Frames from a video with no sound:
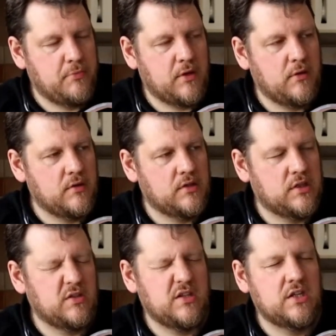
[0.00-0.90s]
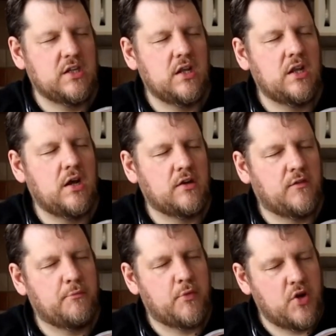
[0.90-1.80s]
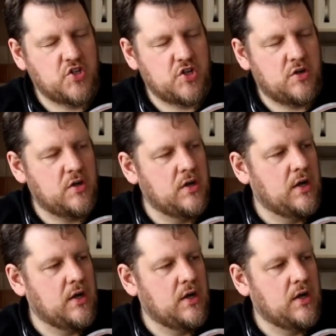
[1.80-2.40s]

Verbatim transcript: because you need a lot of pressure